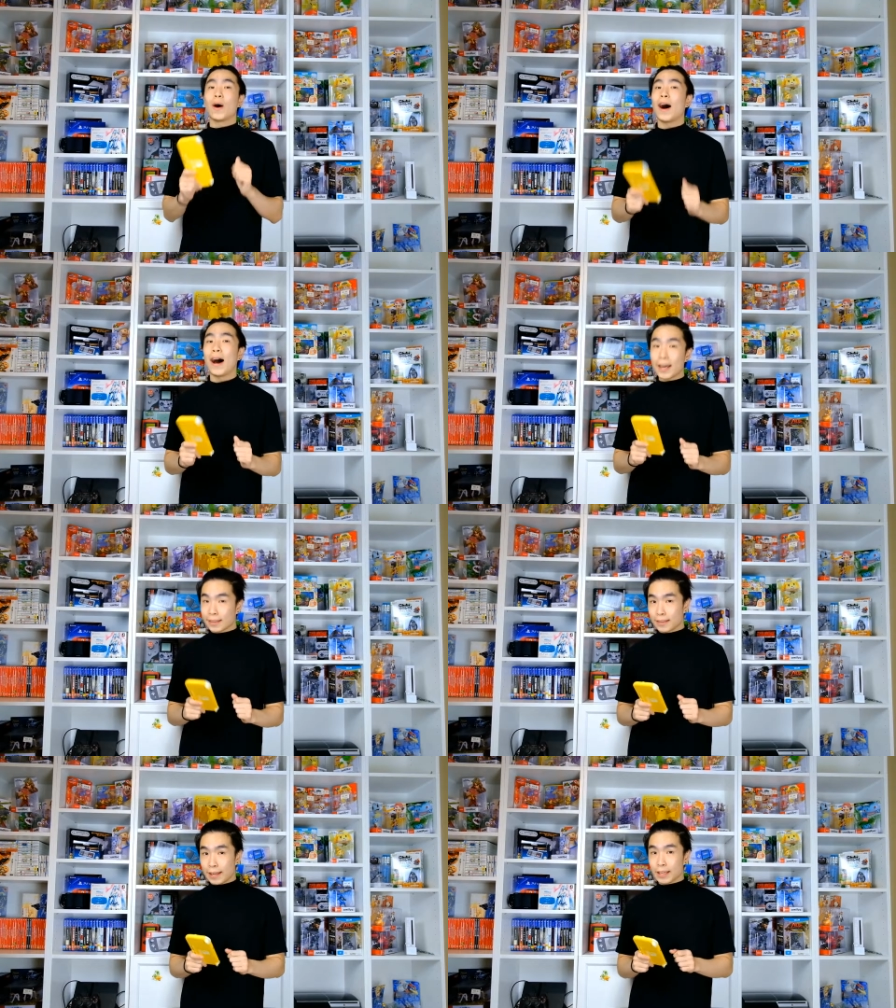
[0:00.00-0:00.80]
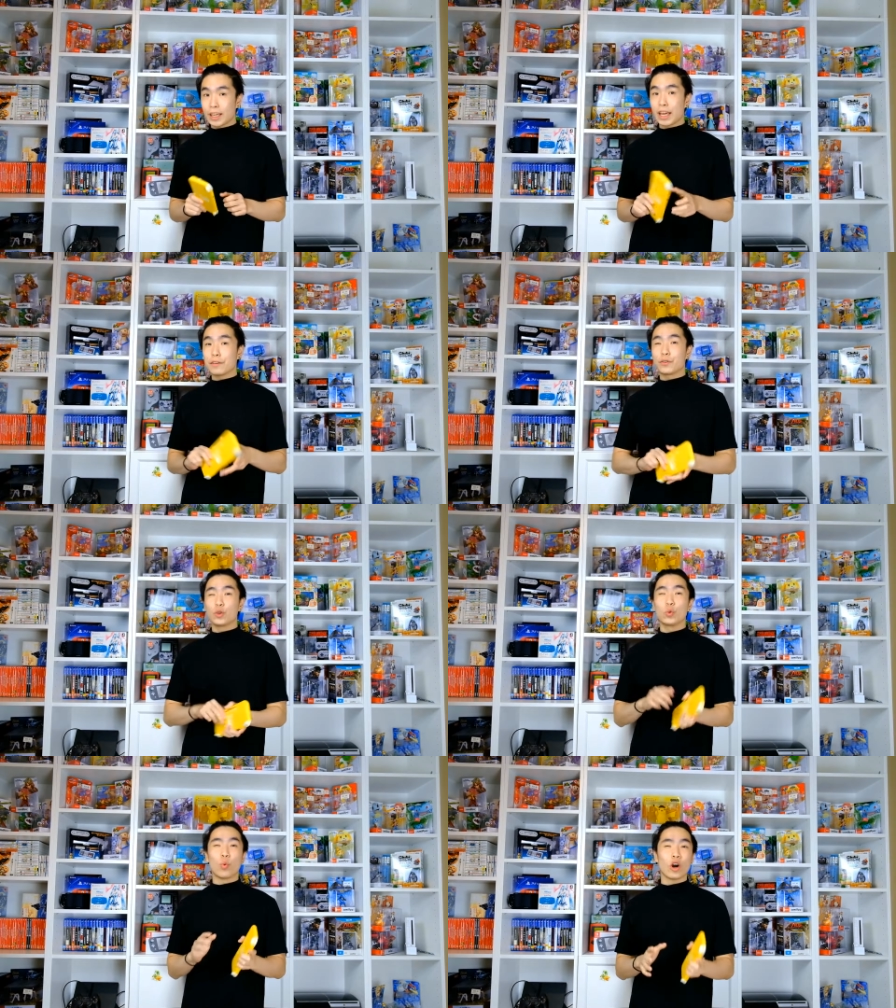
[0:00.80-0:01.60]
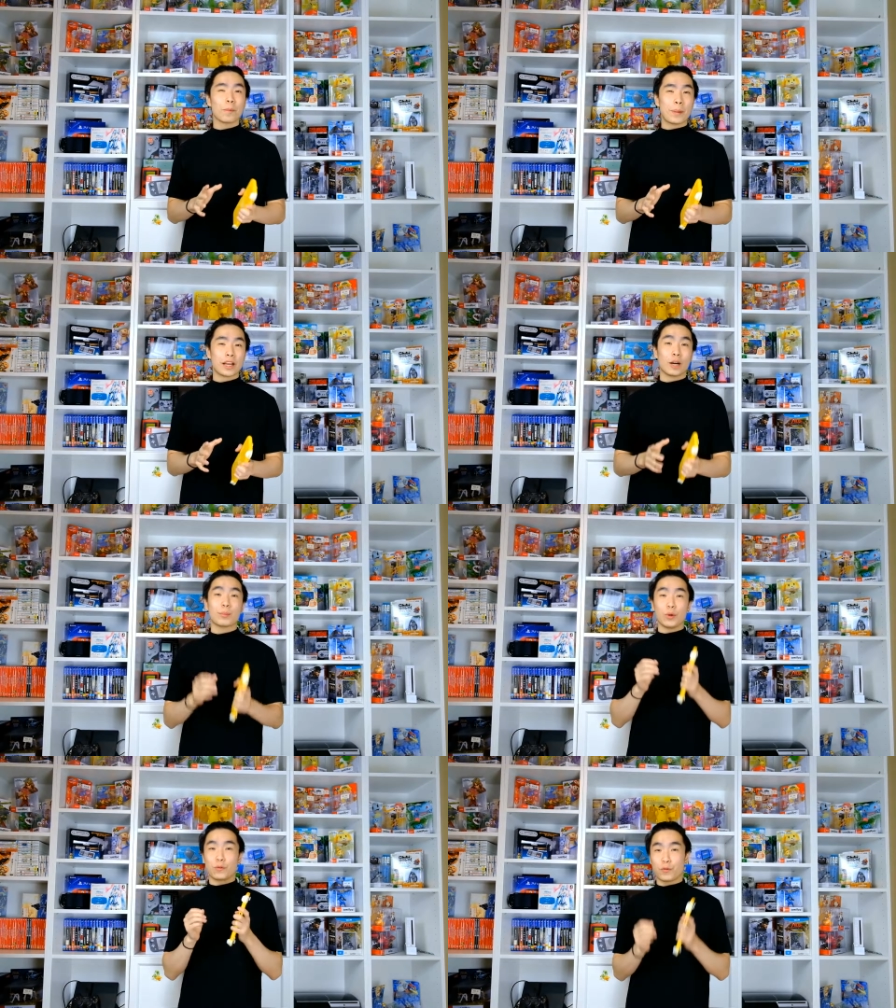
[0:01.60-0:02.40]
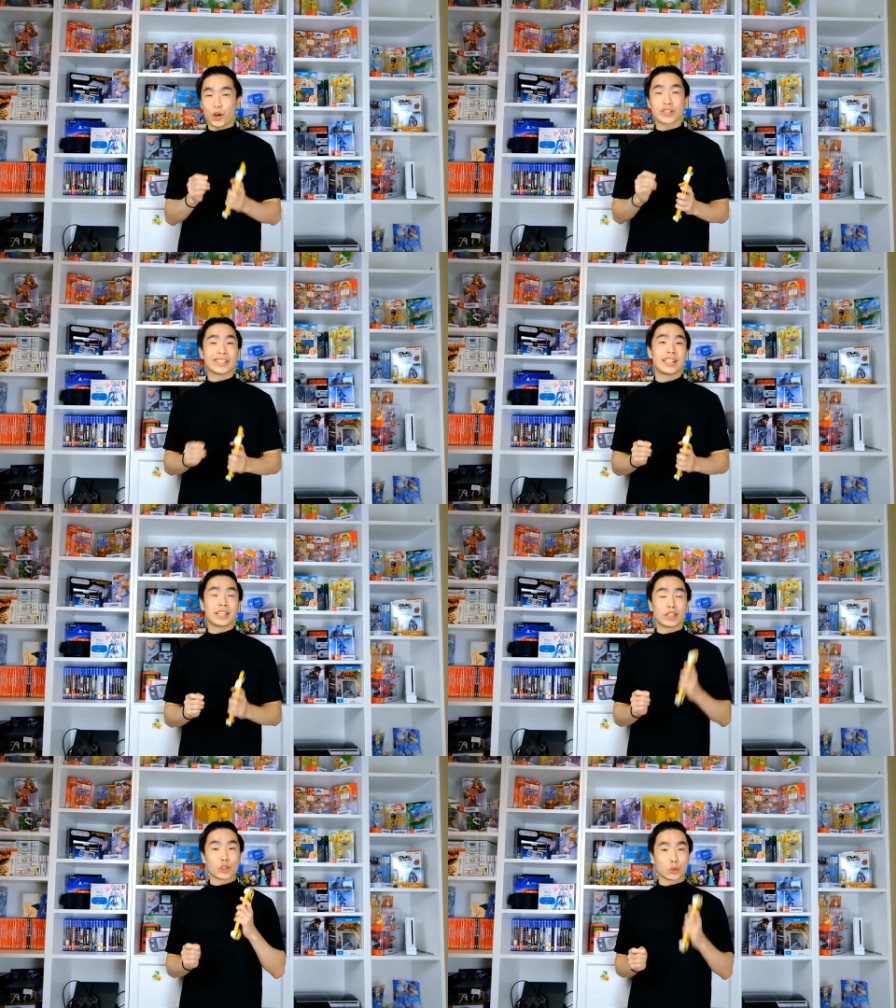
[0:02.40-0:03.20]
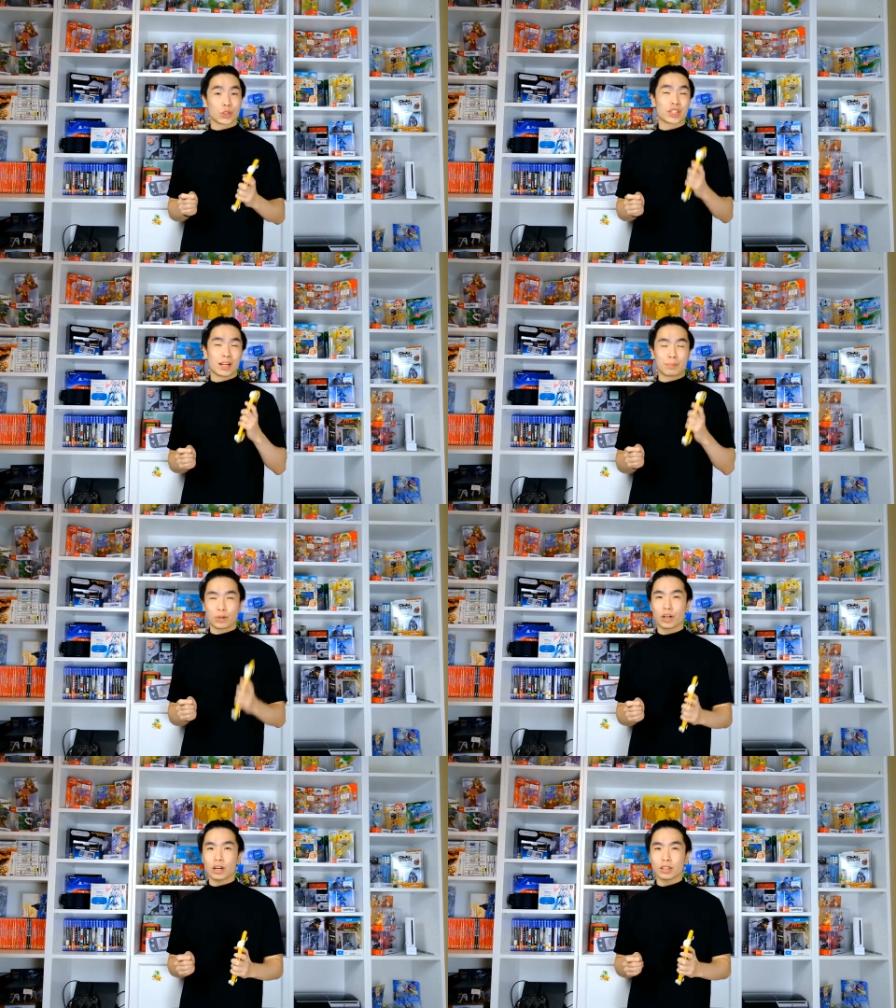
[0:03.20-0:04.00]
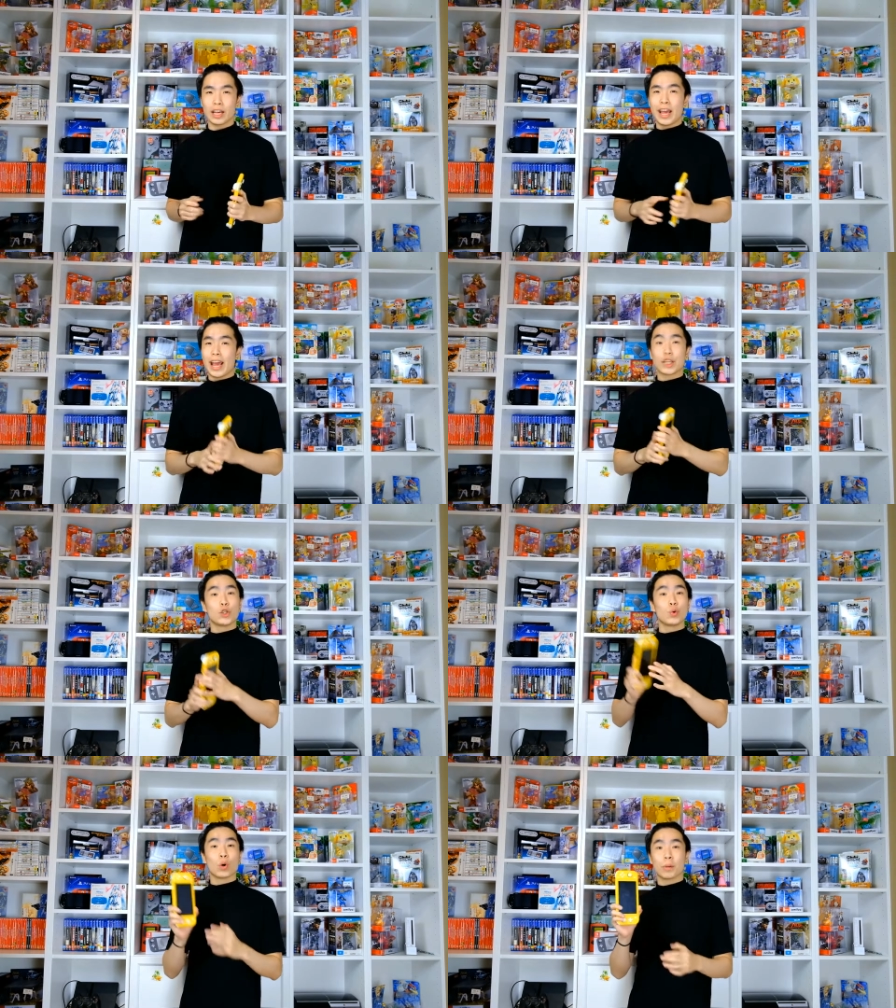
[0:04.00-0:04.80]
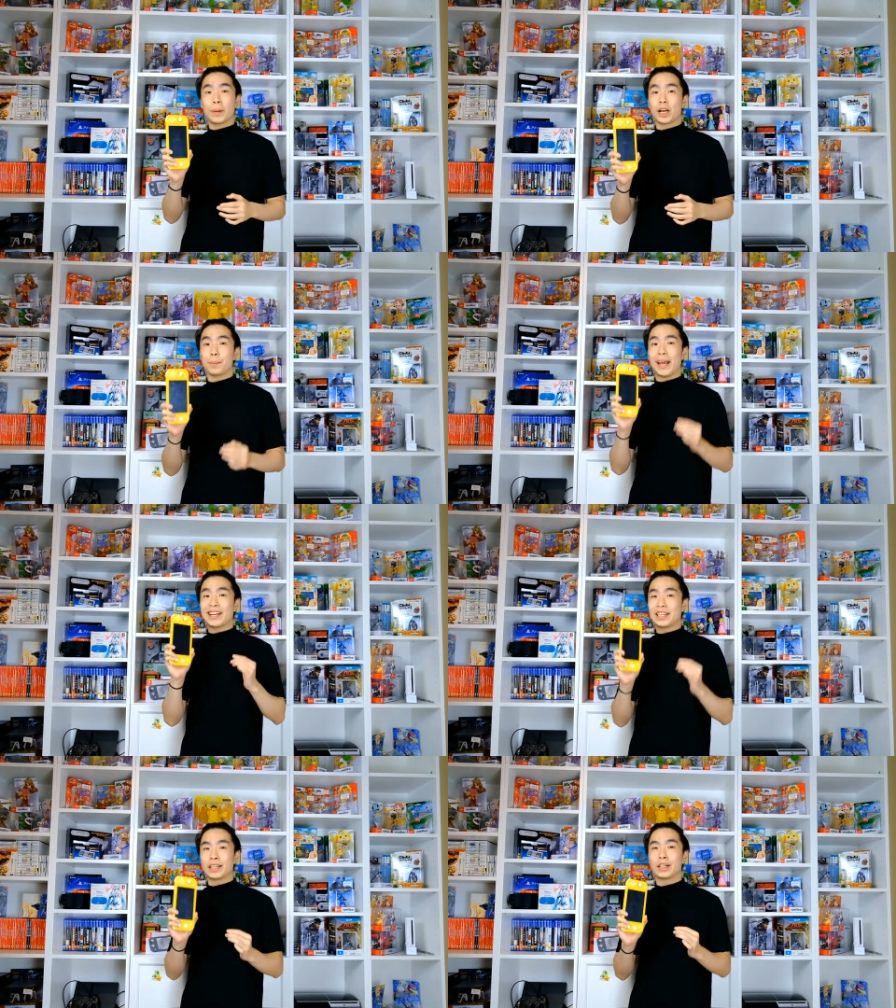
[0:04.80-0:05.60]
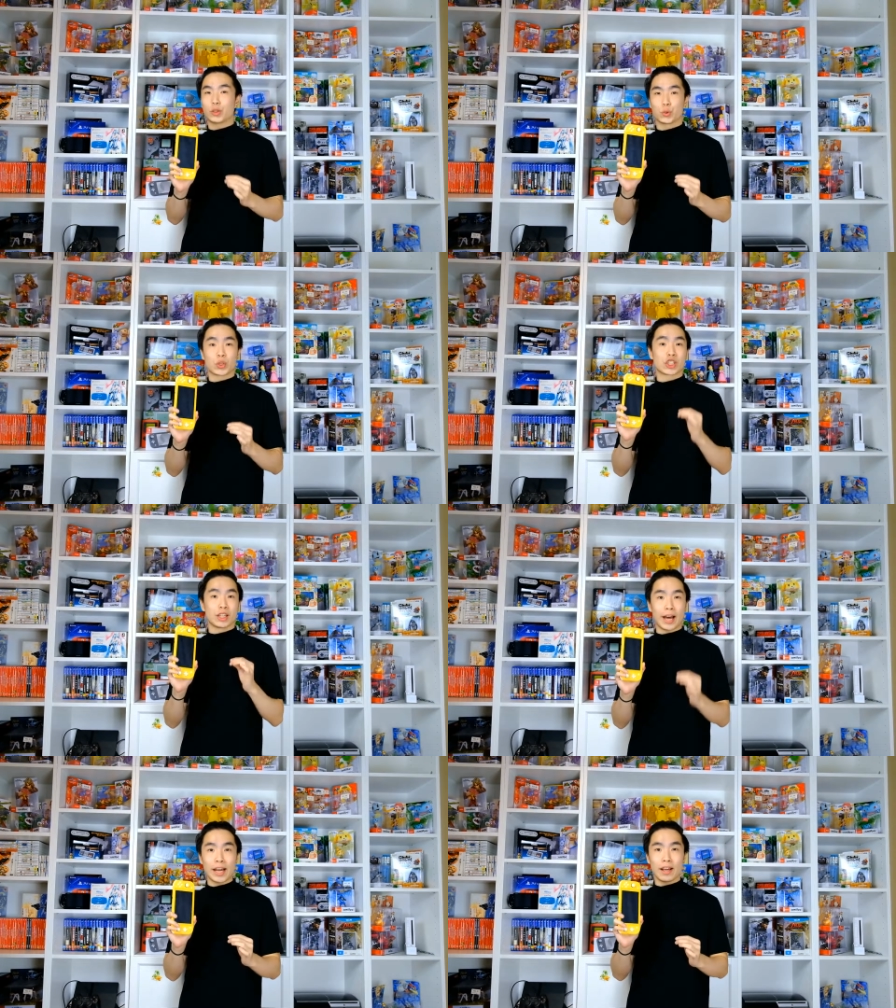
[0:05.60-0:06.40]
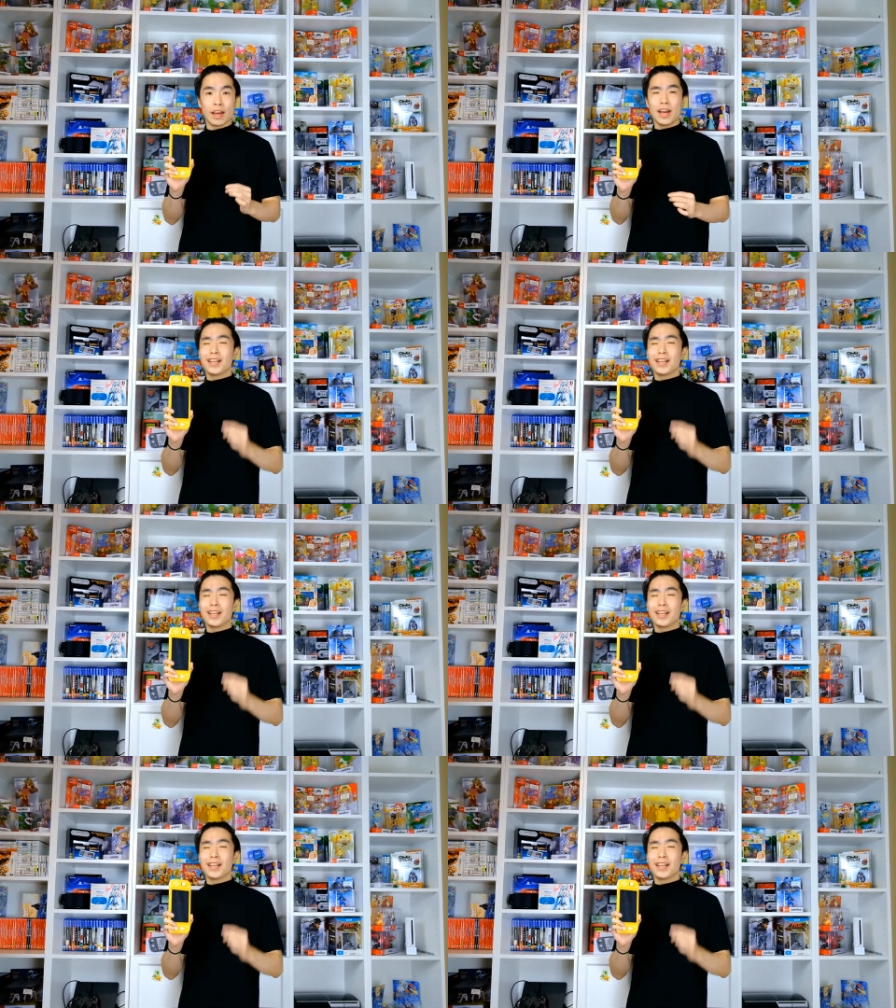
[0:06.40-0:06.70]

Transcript: So I think if you want to pick up your first Nintendo Switch Lite product and you want to pick up a Nintendo Switch Lite,